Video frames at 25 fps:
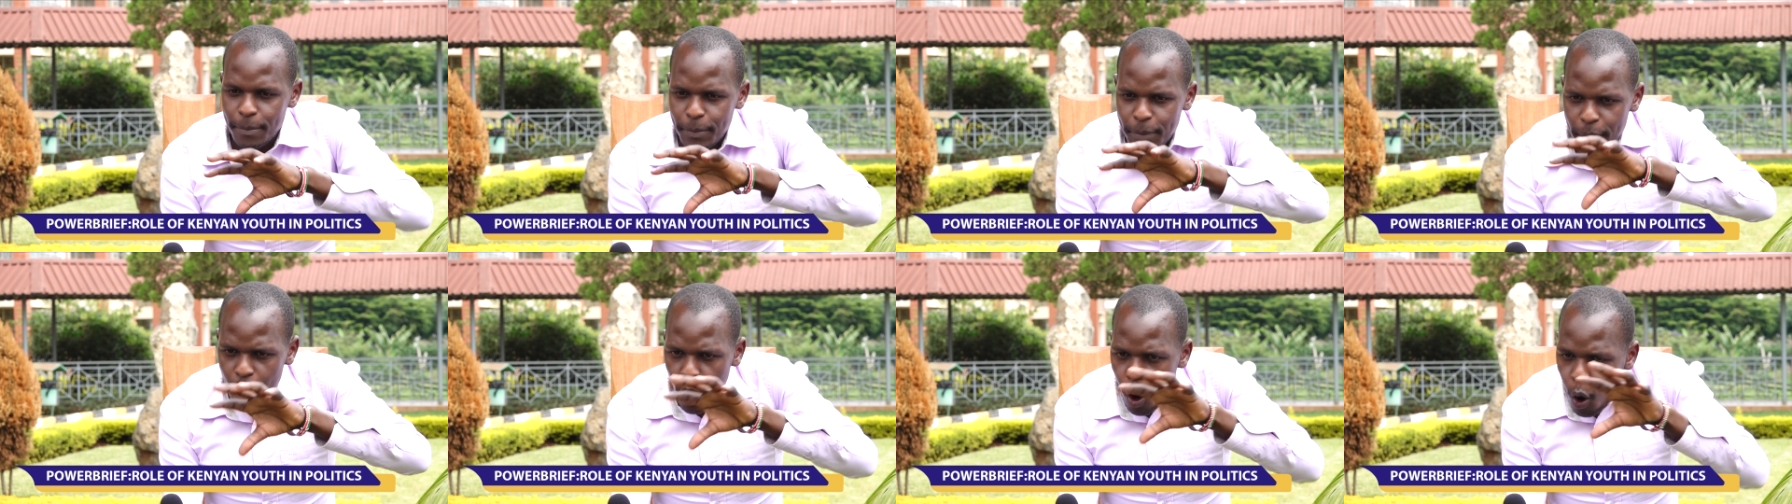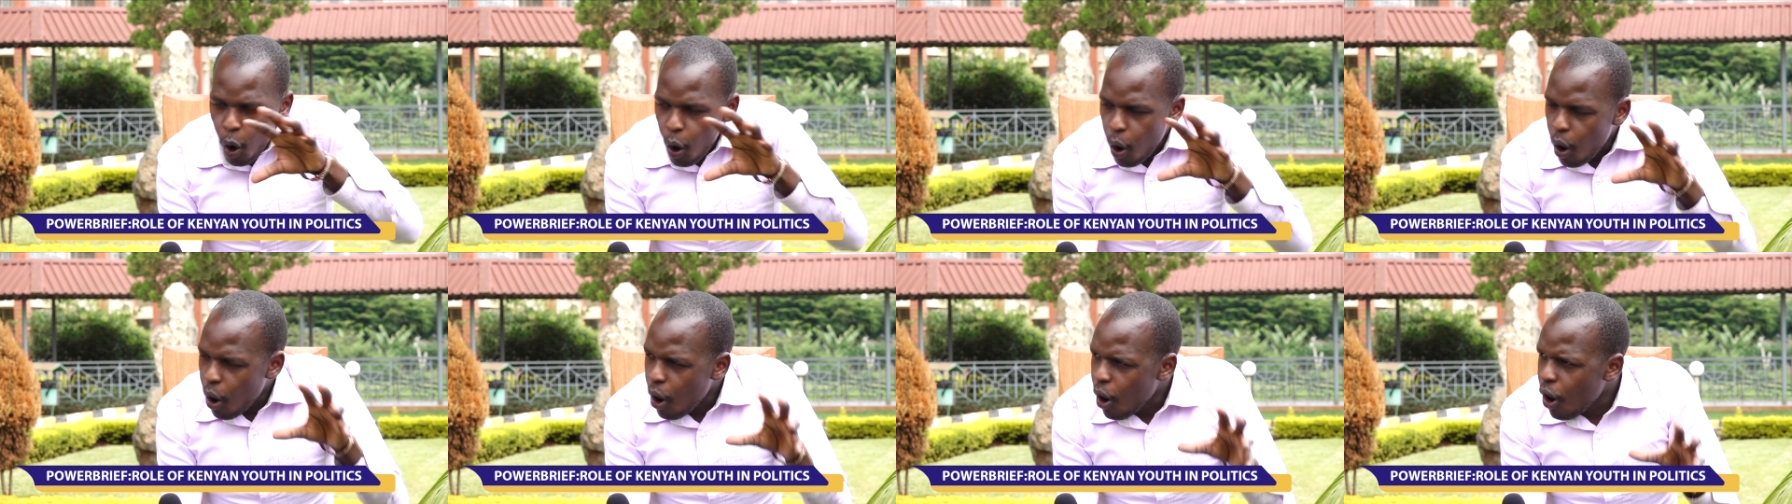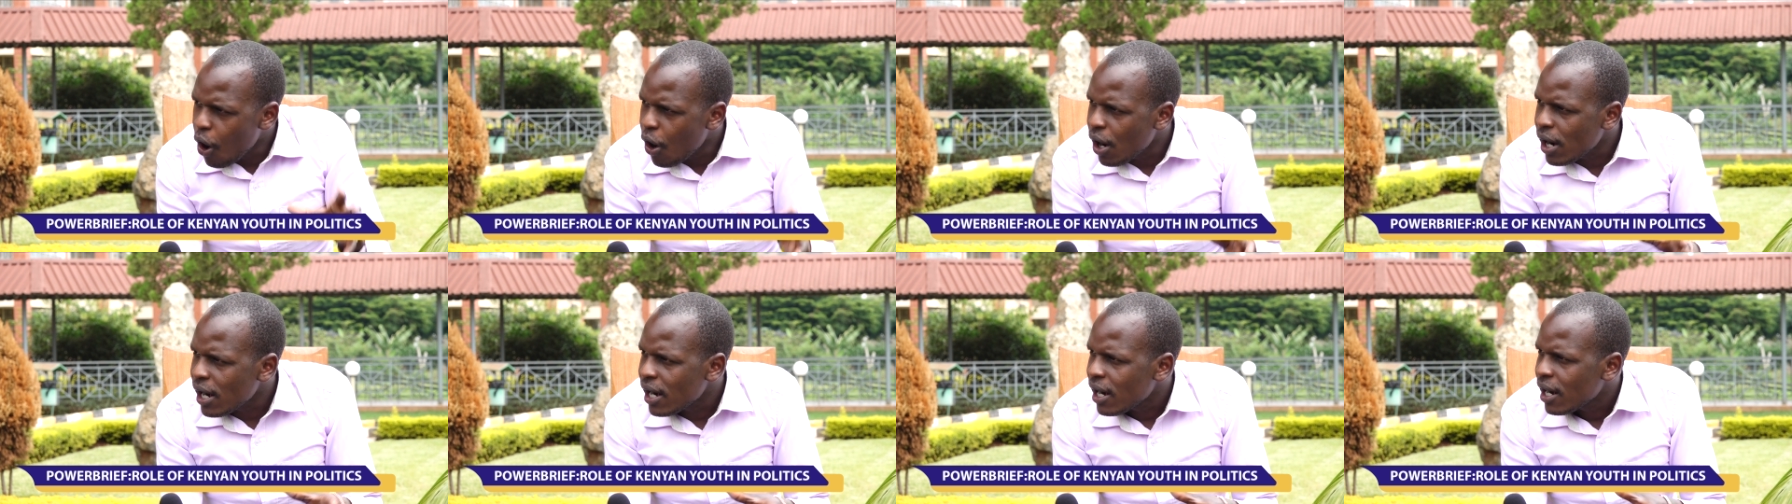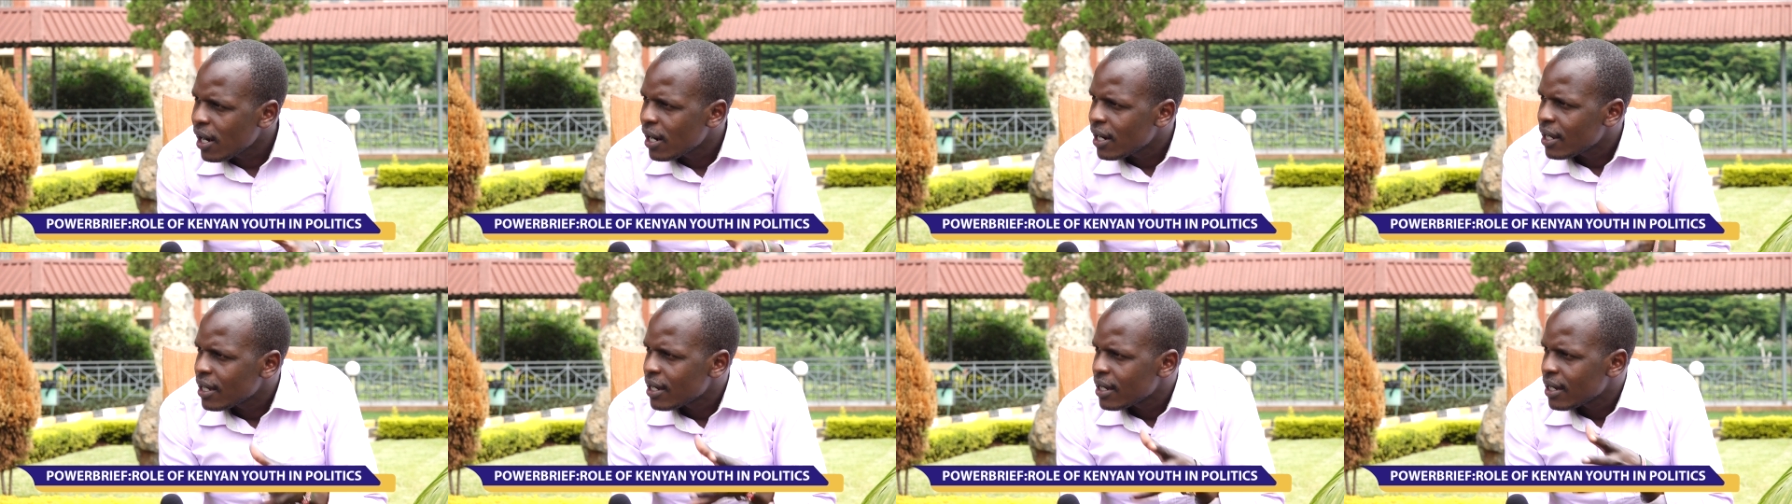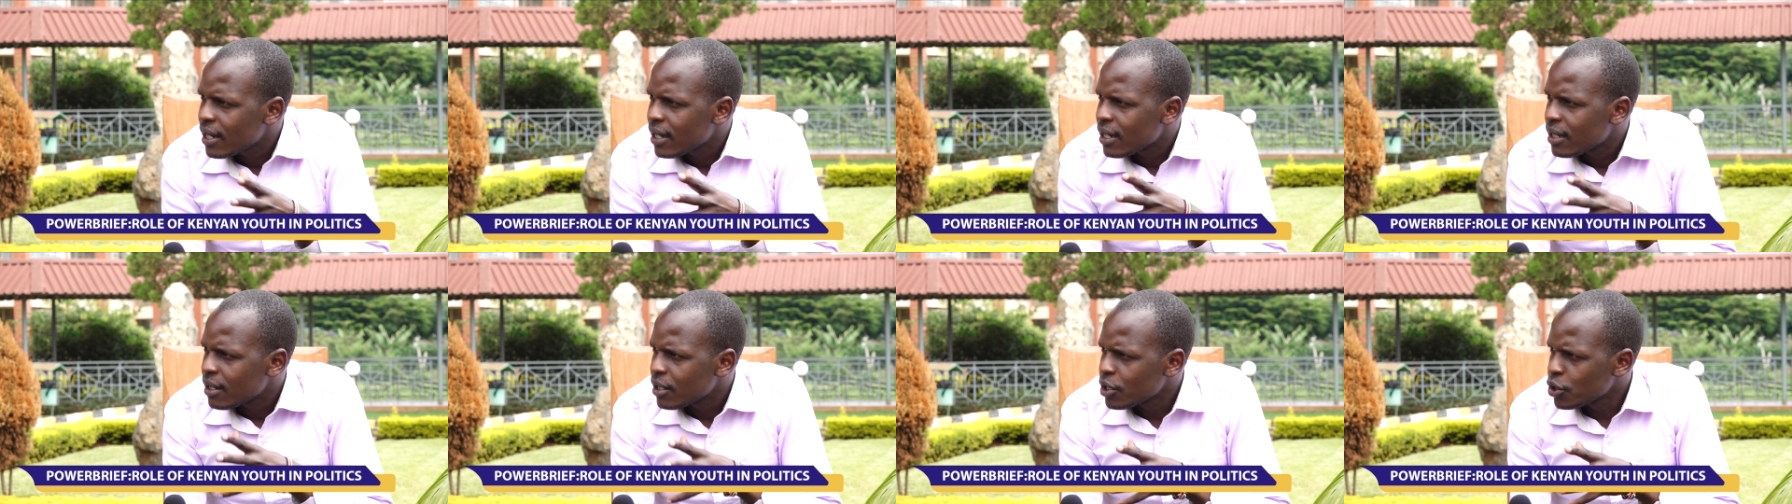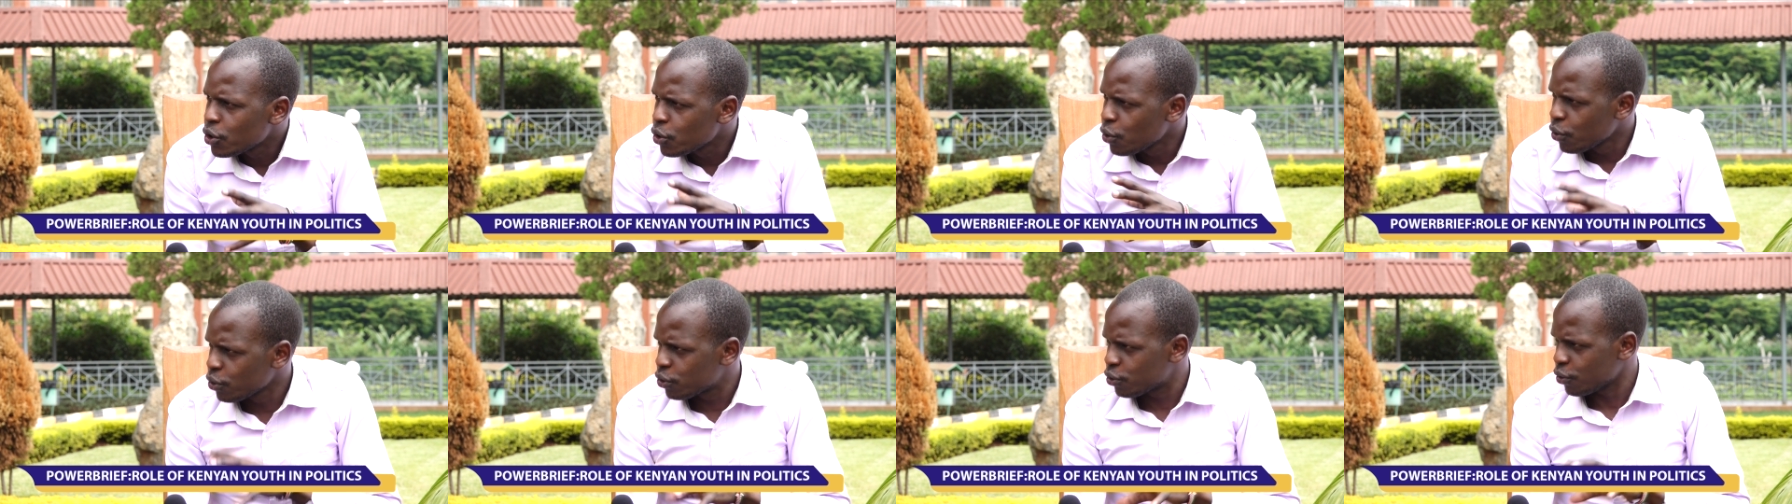the all
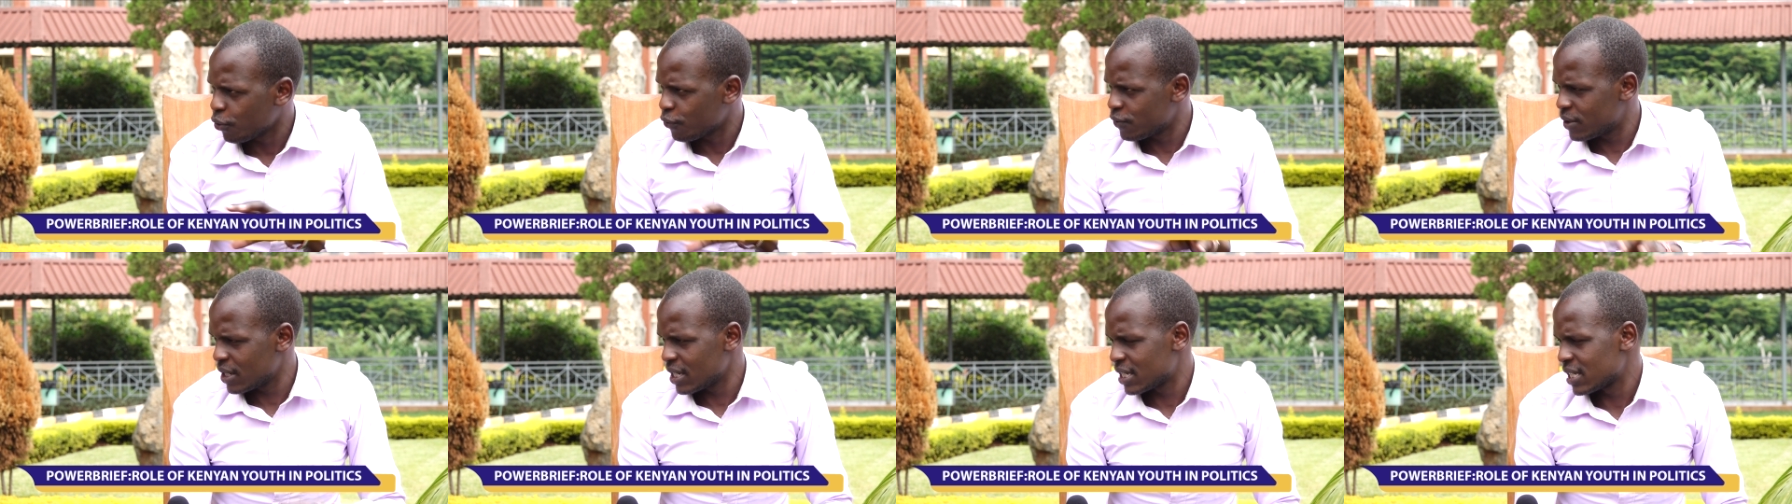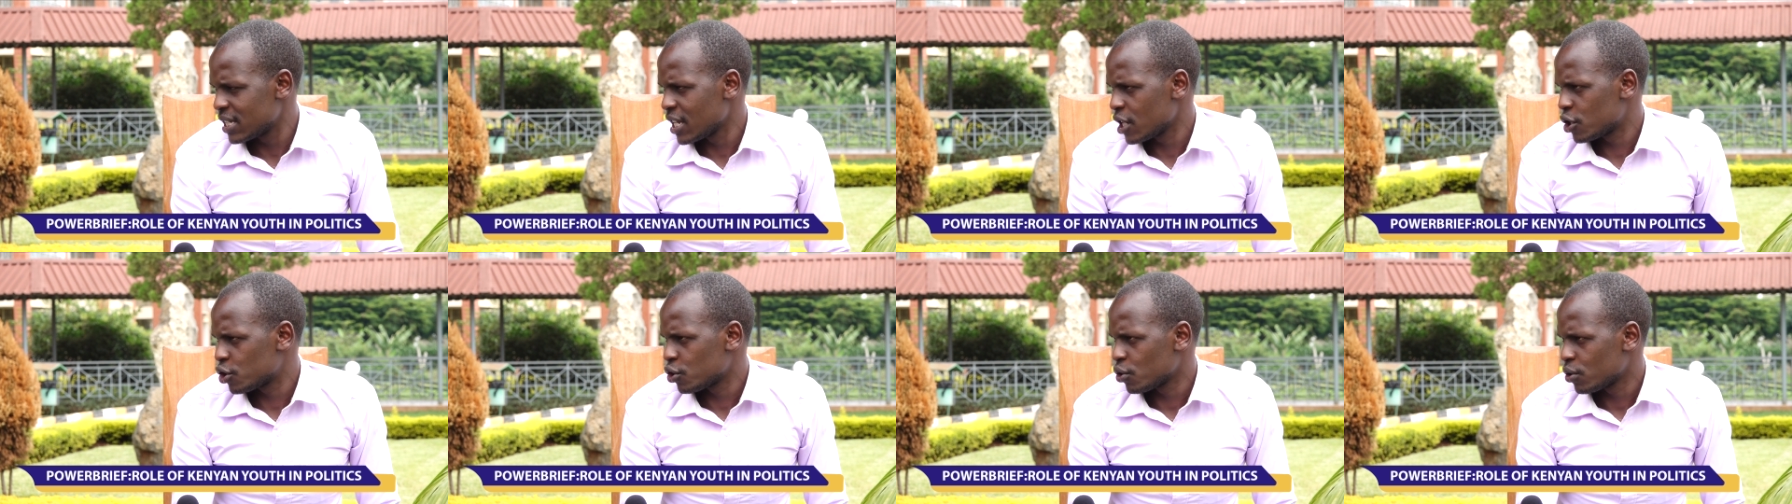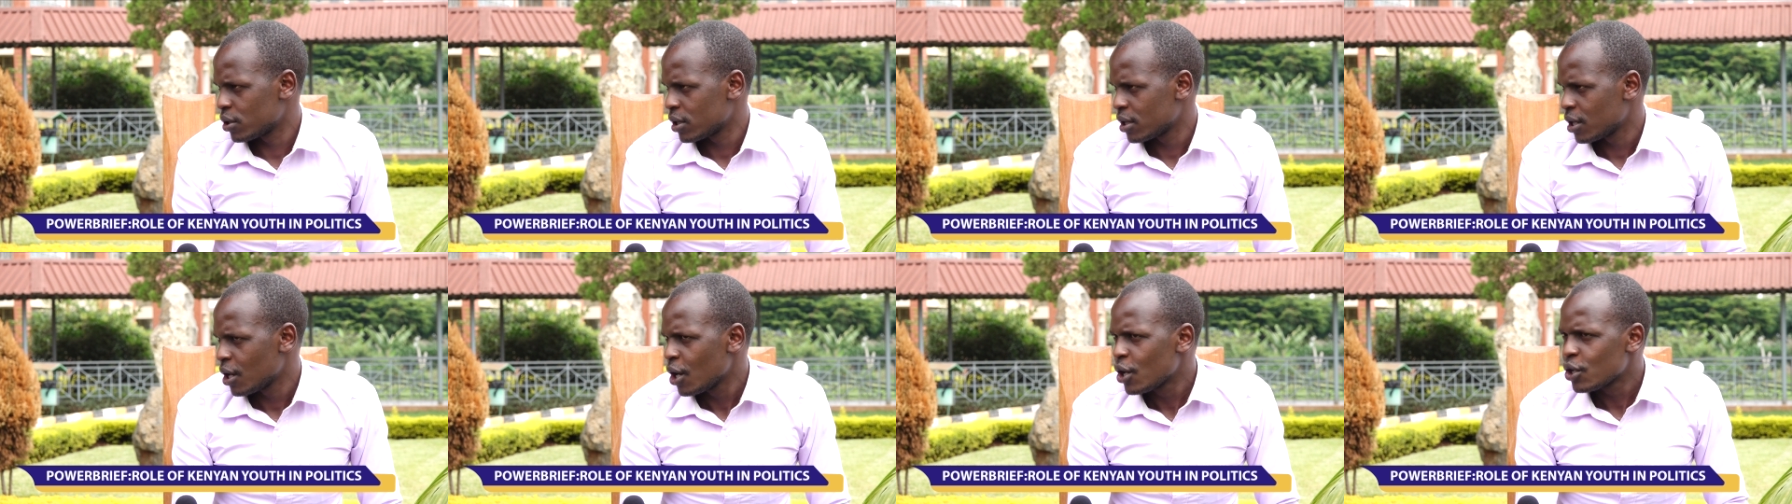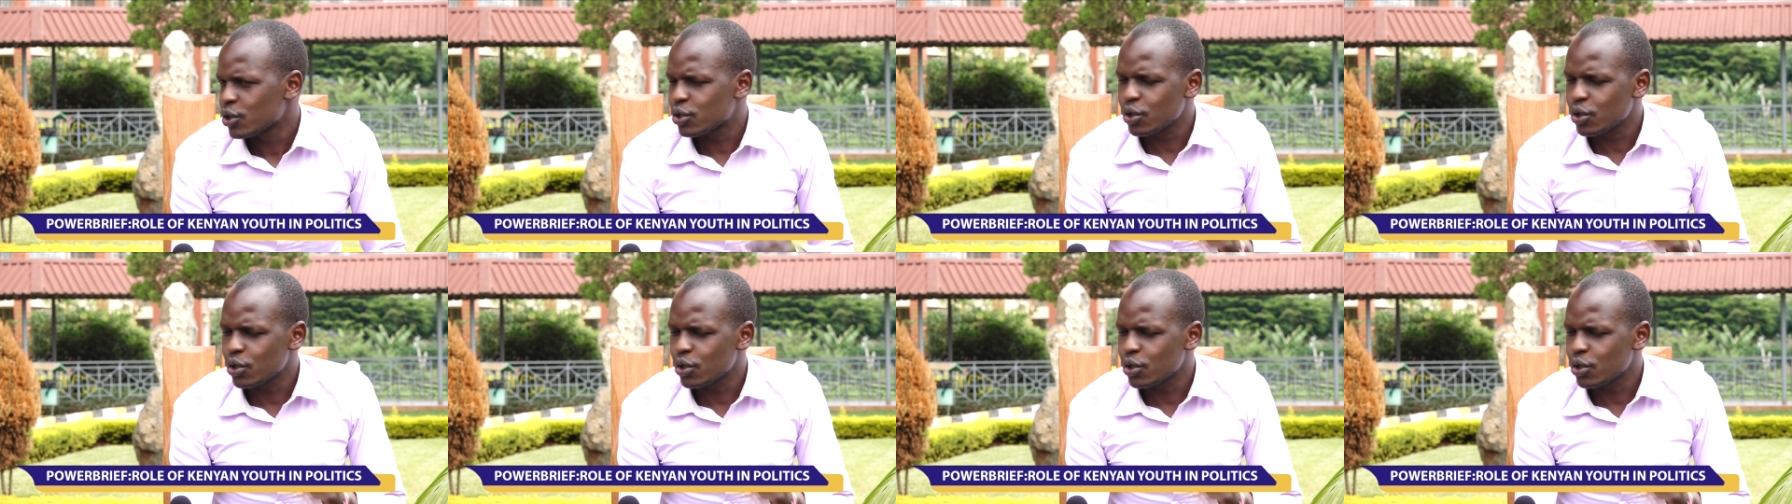youth of this nation. Mm-hmm.